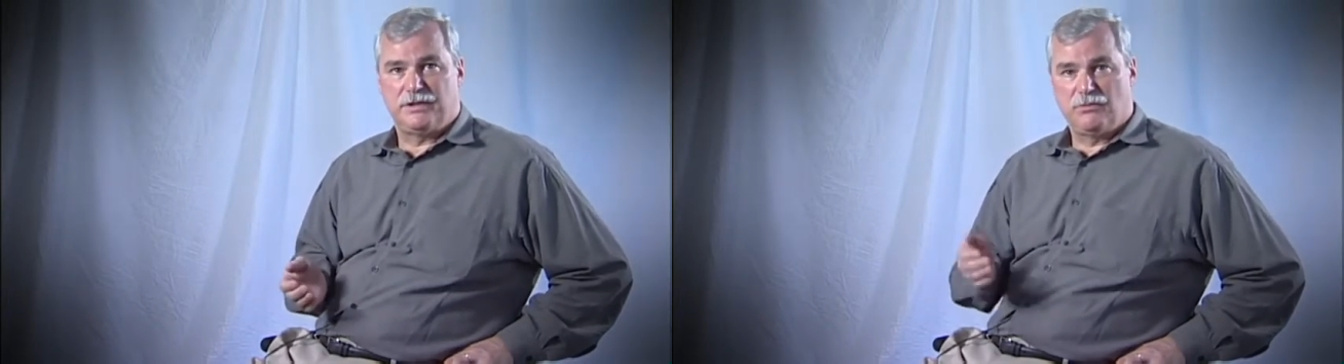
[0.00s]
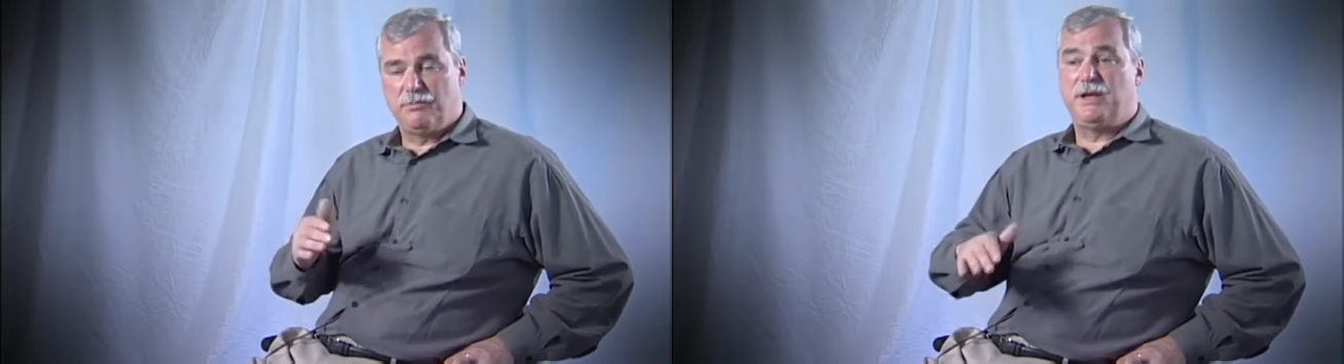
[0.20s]

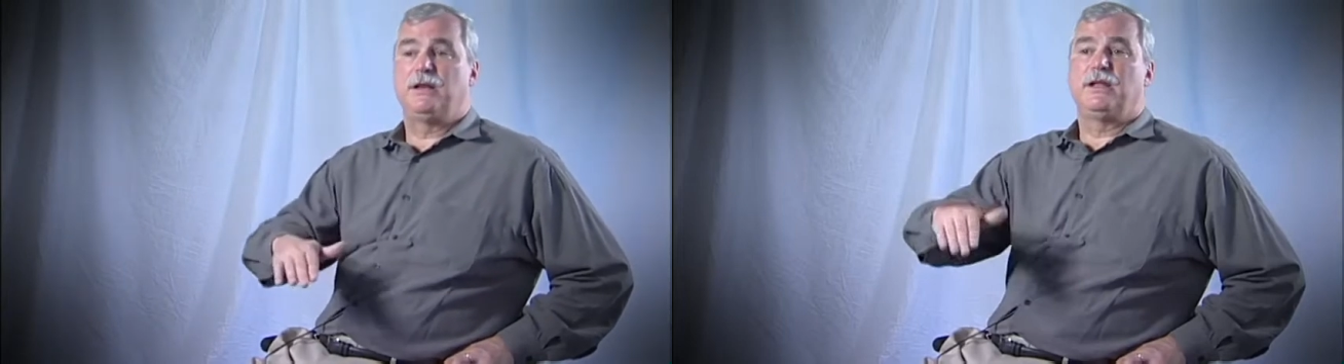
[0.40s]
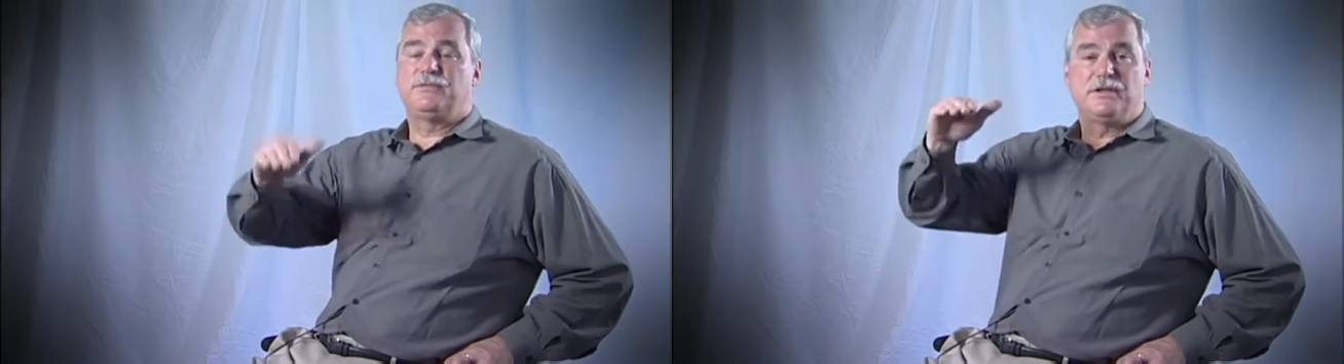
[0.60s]
There would be
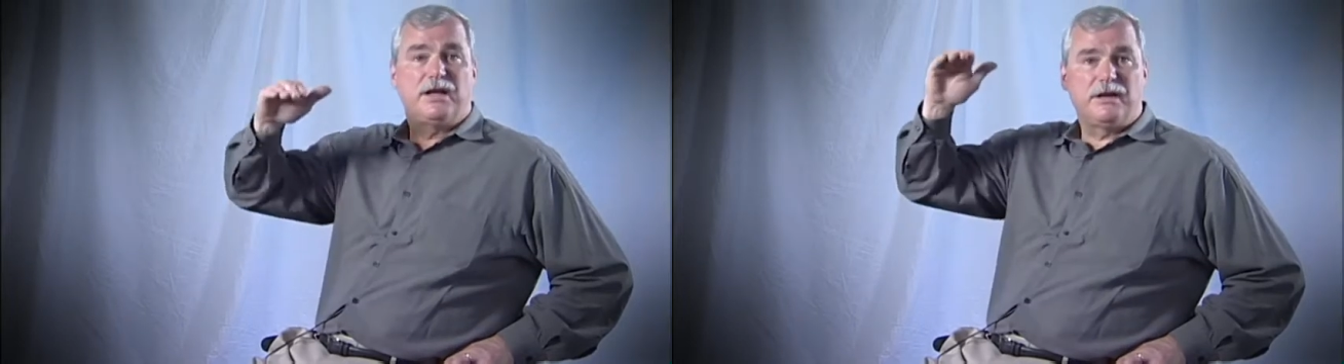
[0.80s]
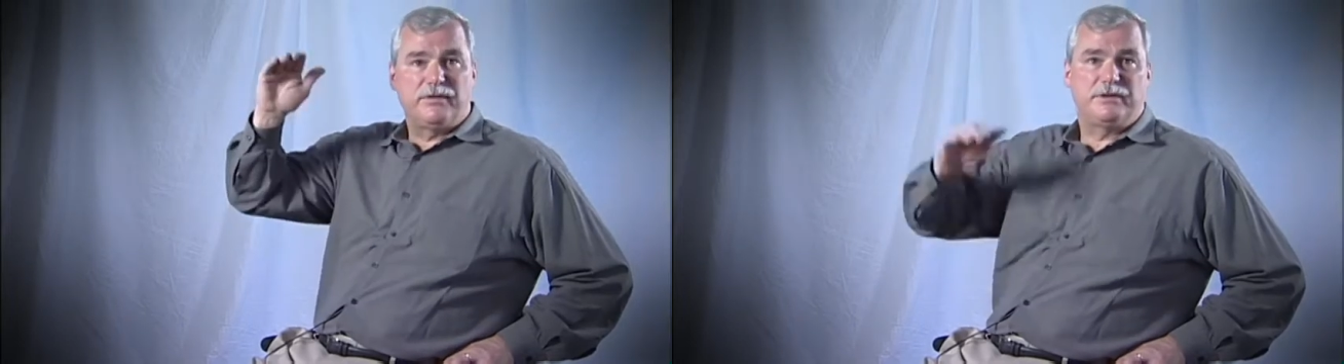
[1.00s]
lifts and
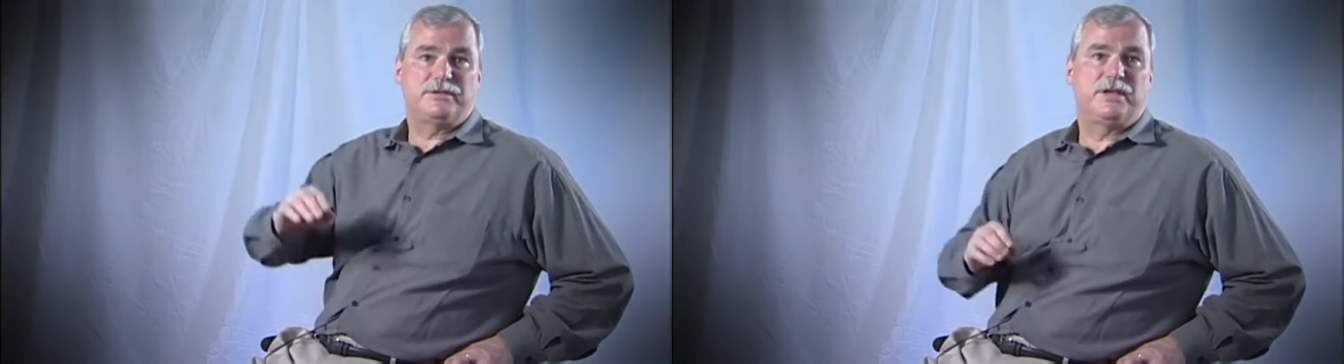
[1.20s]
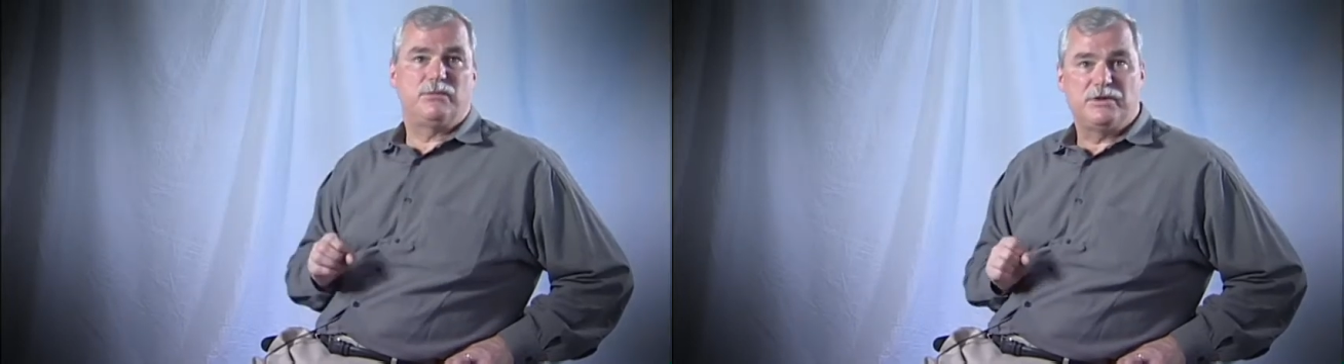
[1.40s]

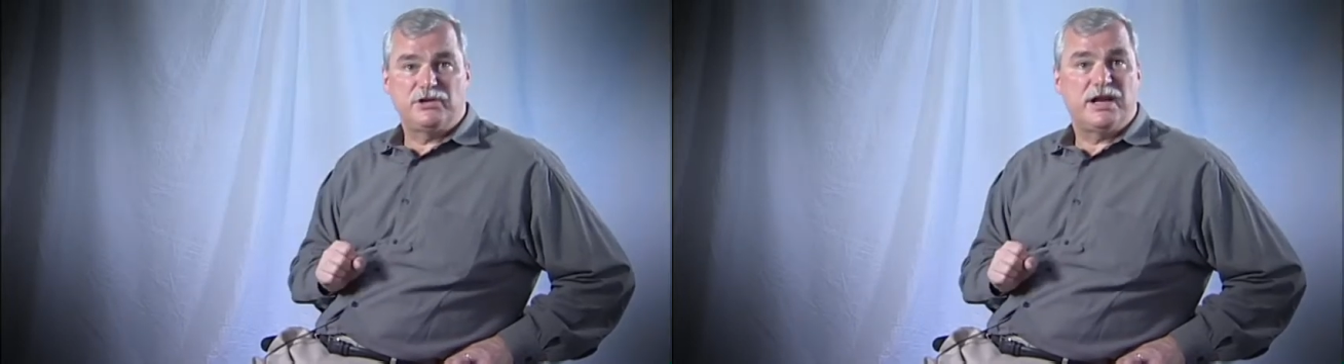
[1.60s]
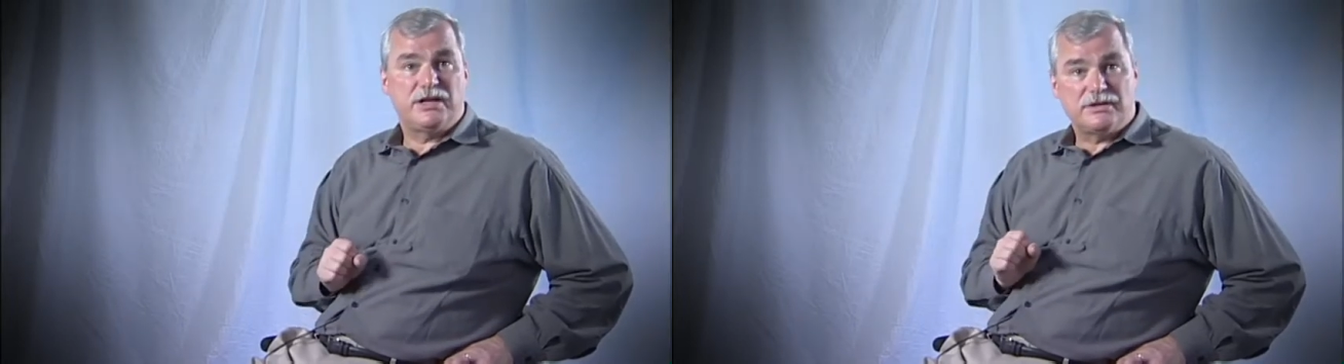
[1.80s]
elevators that would
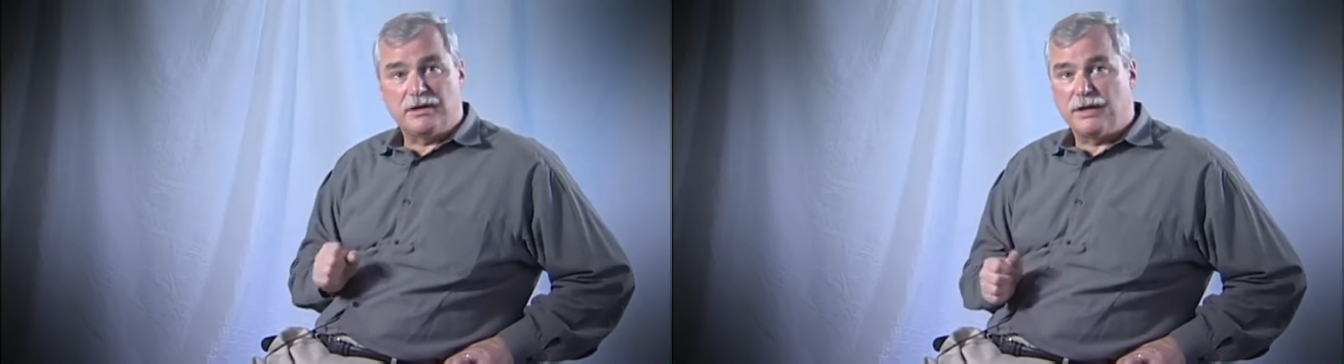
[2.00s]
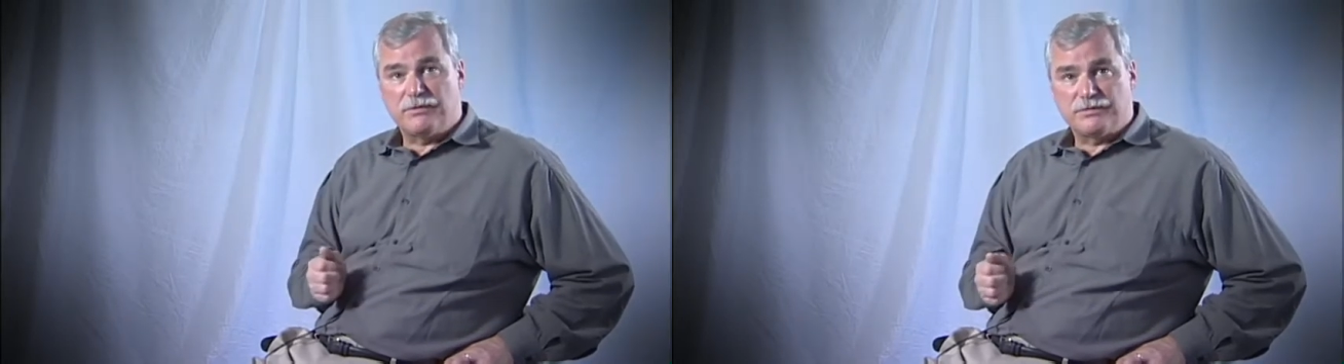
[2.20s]
change the
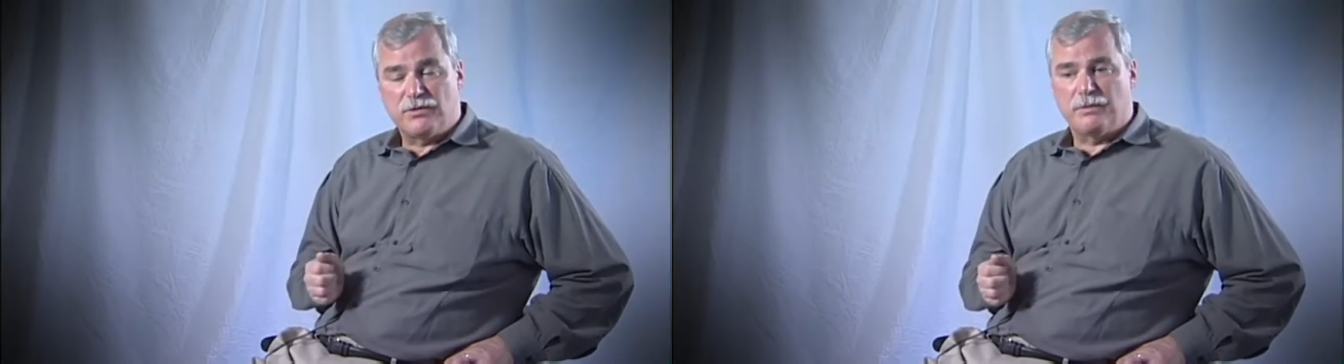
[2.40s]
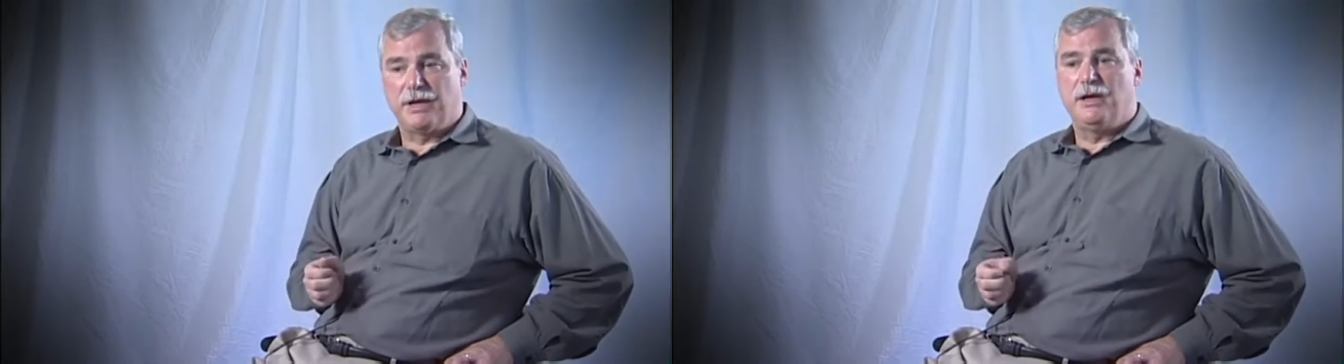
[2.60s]
levels
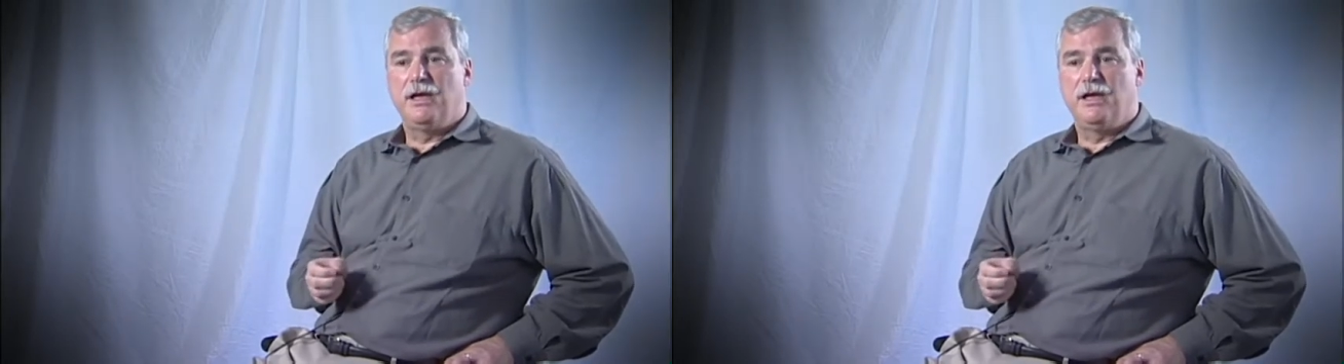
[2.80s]
for me.